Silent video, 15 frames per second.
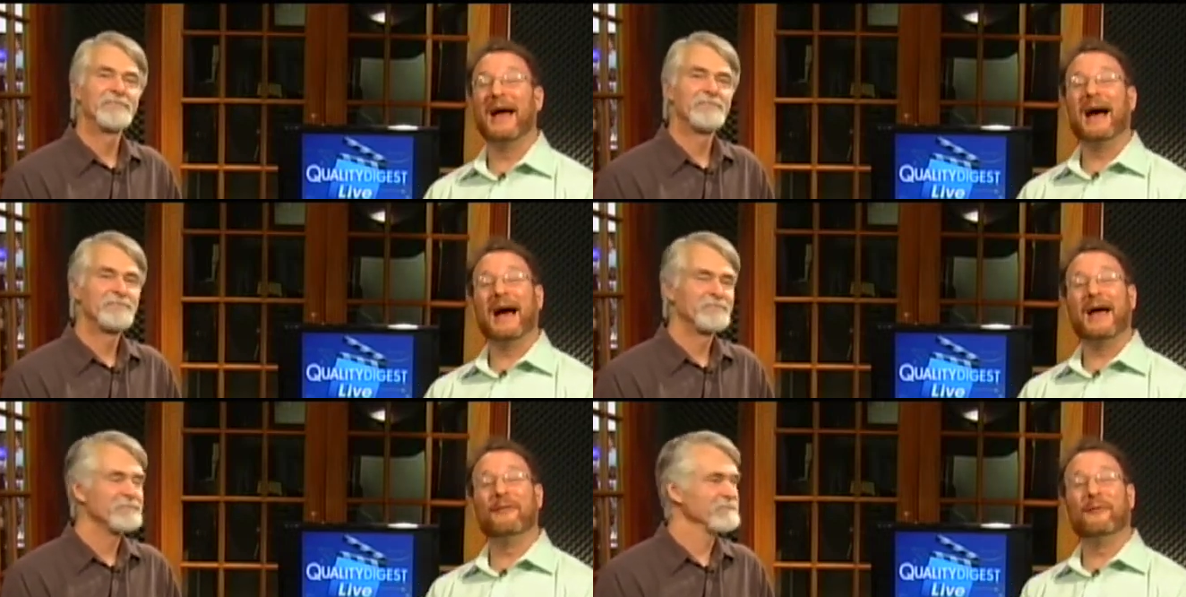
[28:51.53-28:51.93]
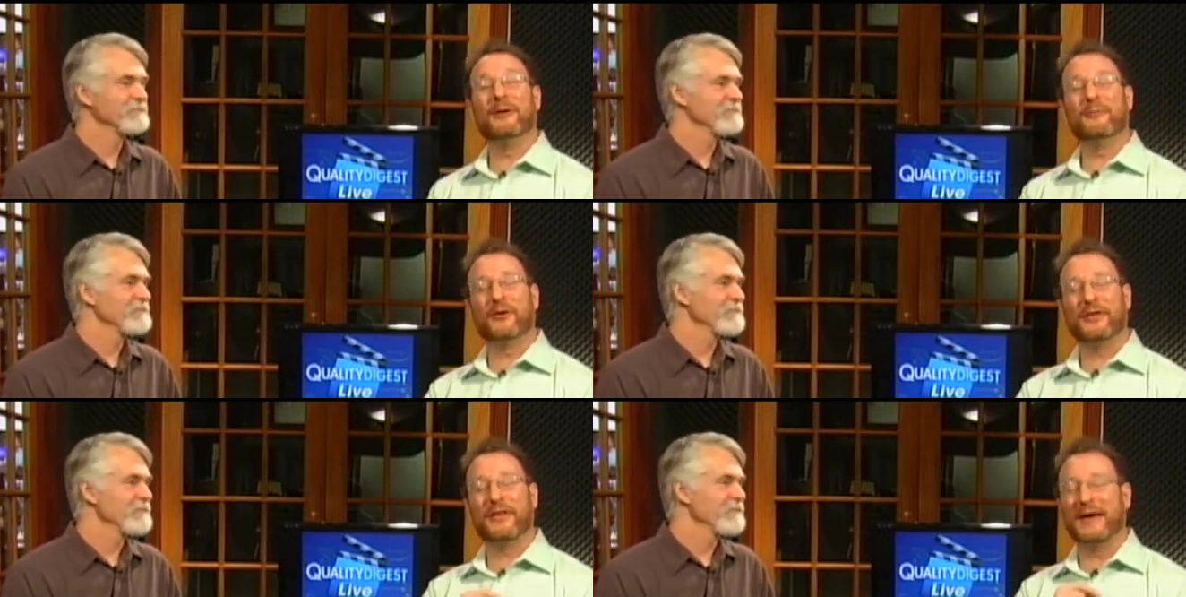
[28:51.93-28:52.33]
Speaker 1: i have one
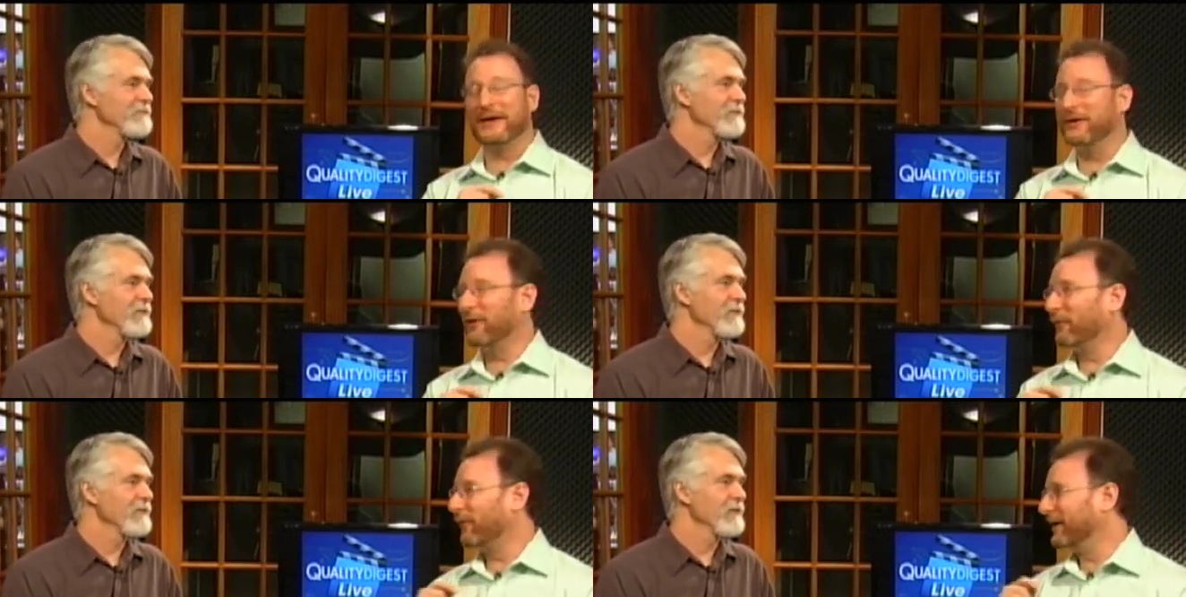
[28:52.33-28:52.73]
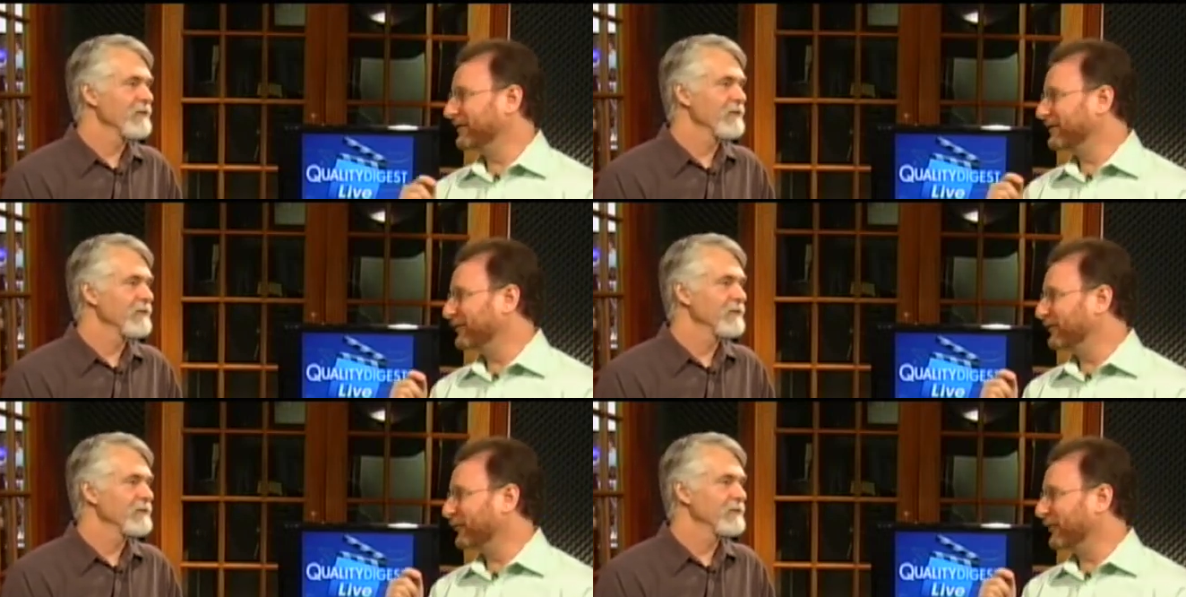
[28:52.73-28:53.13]
more thank you i want
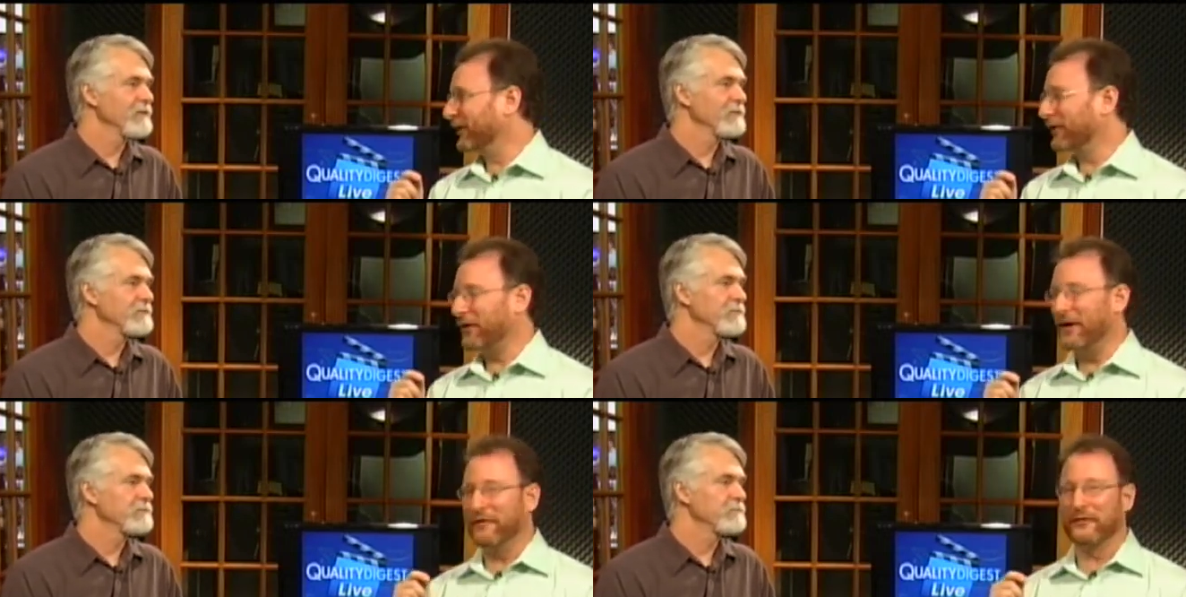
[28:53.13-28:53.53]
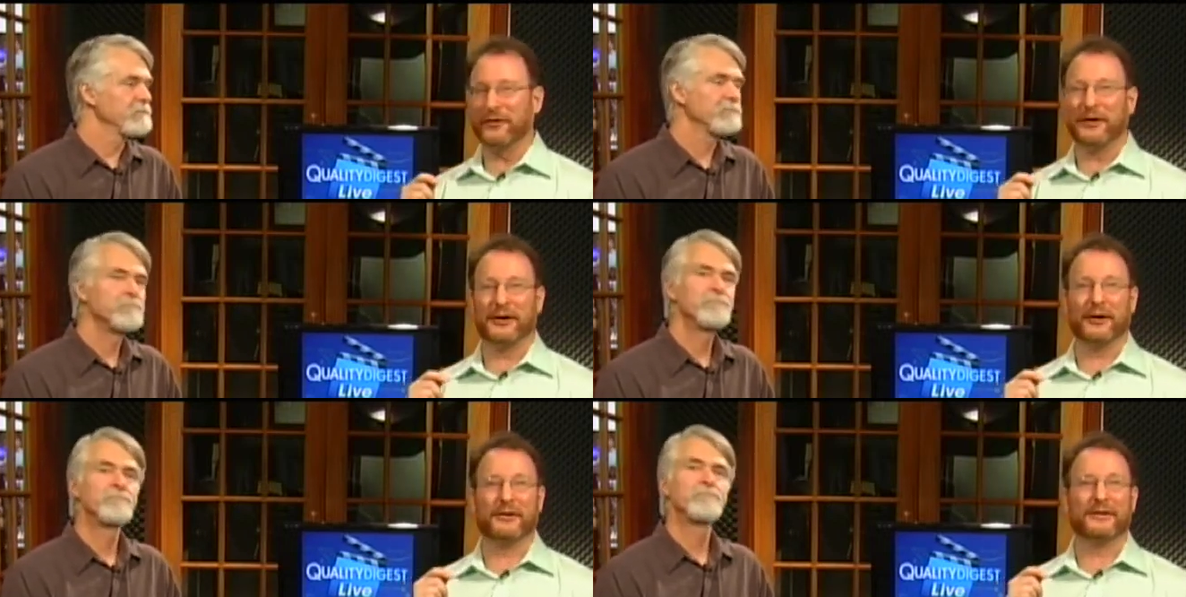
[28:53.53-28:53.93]
to want to offer
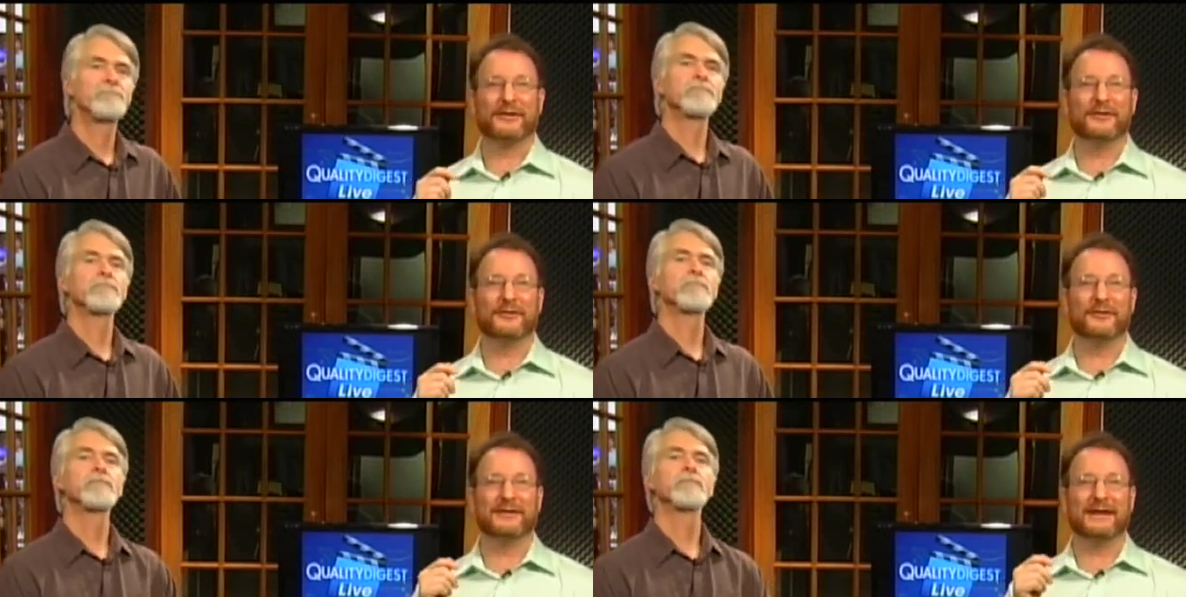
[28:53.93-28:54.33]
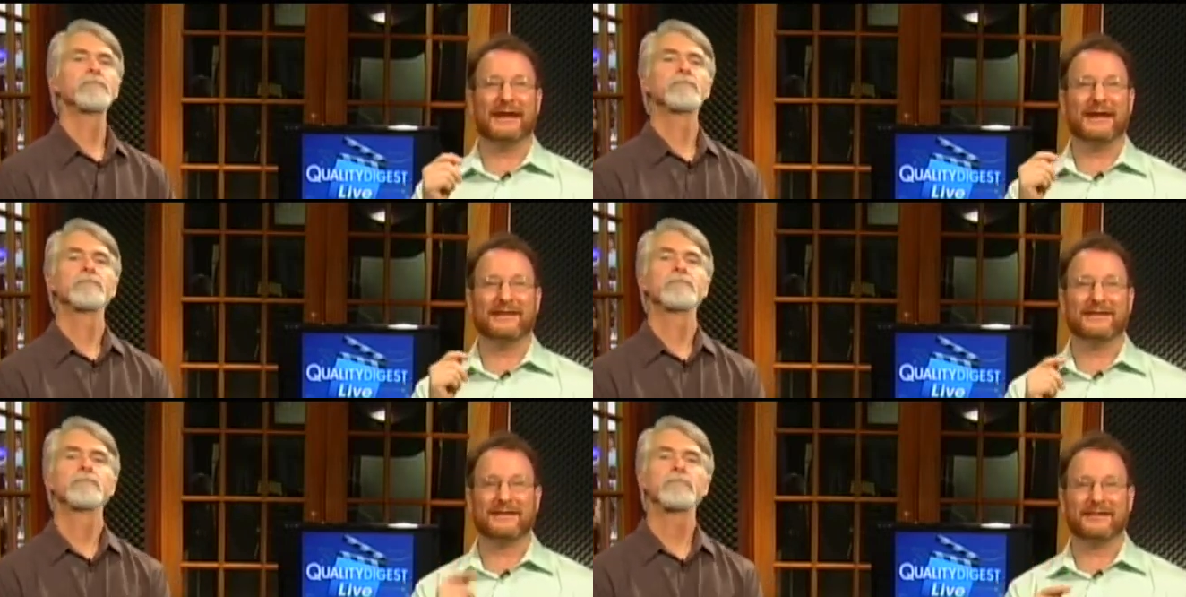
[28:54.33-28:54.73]
here to
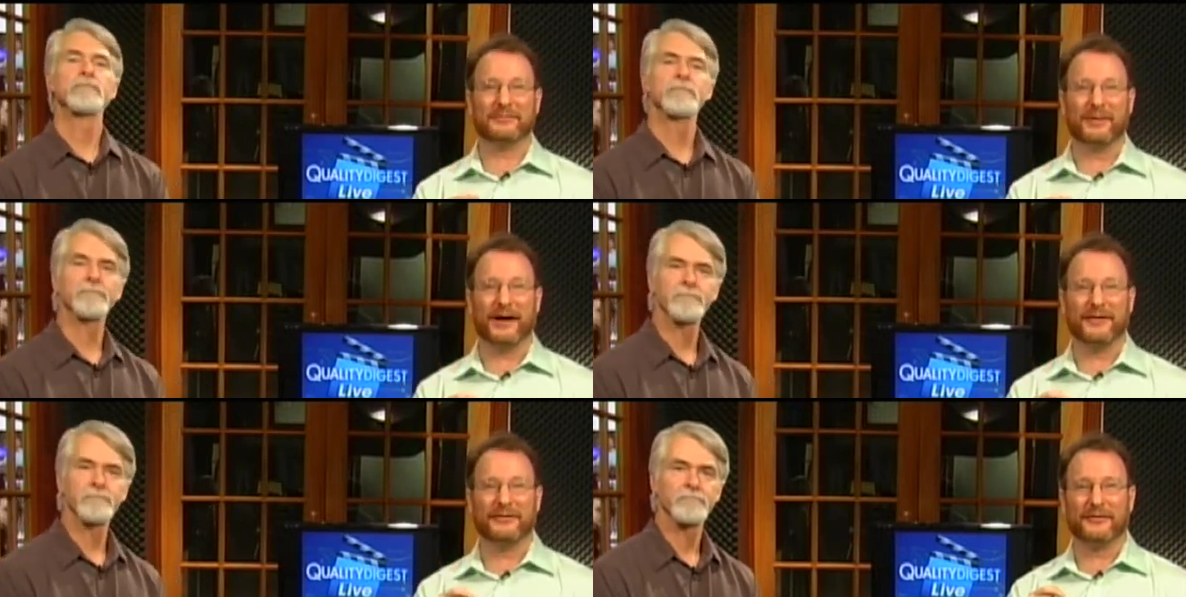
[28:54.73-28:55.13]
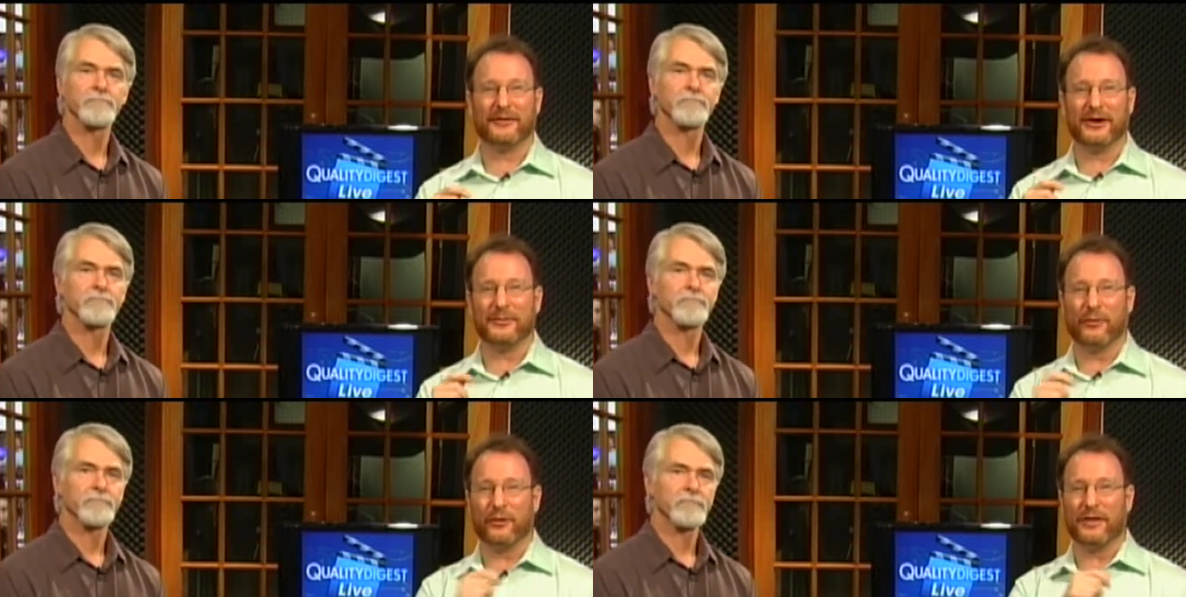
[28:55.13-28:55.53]
today's sponsor
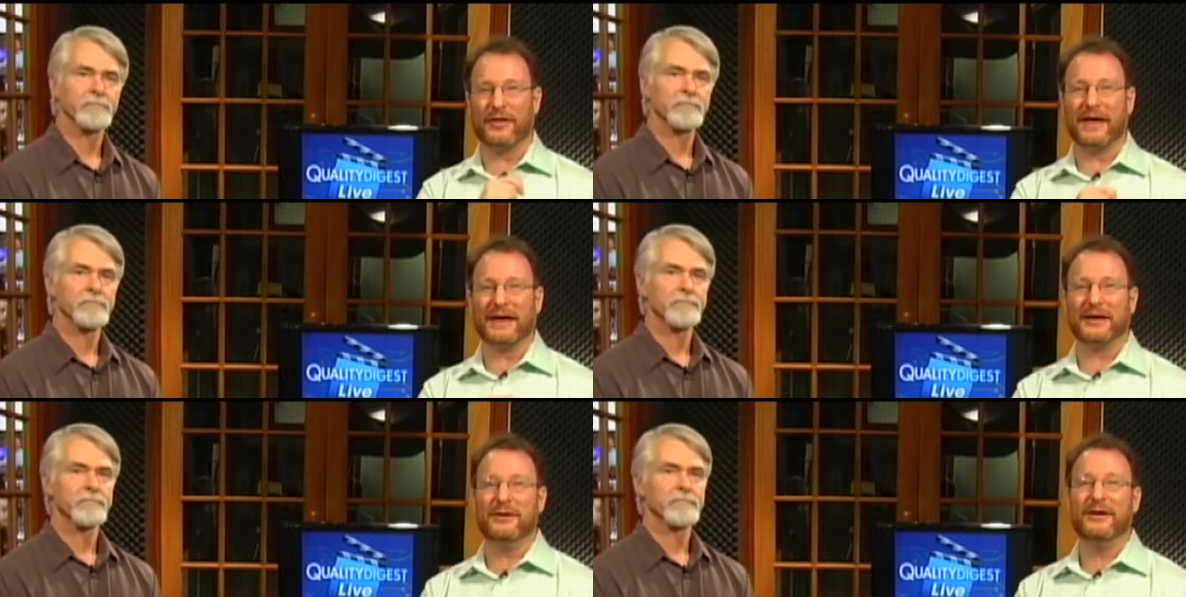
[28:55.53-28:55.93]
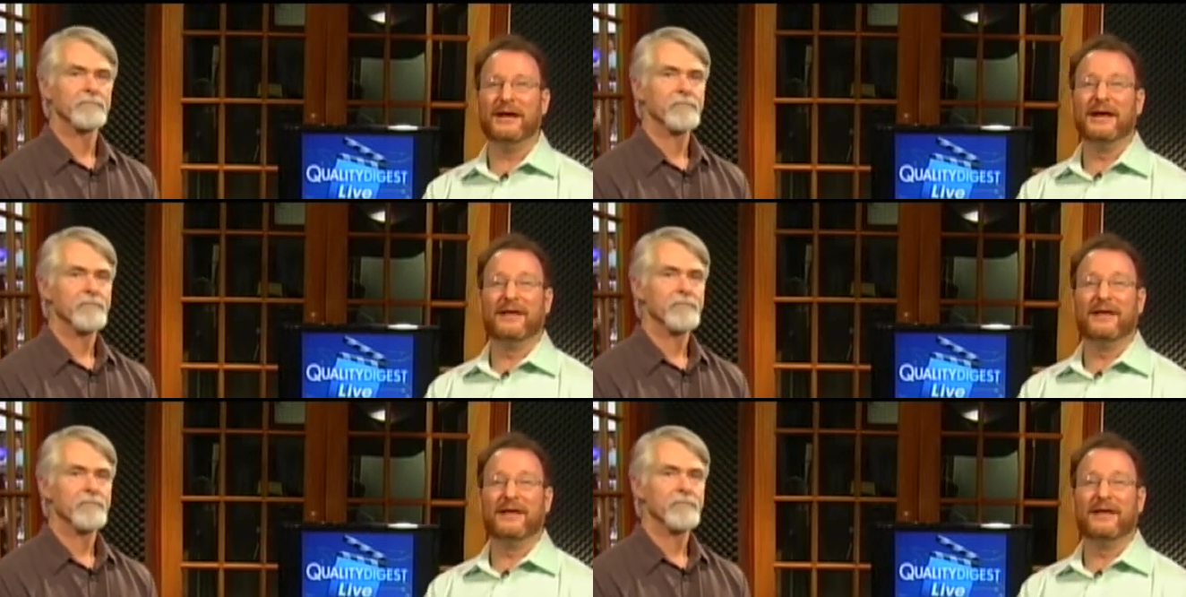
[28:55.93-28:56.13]
very important thank you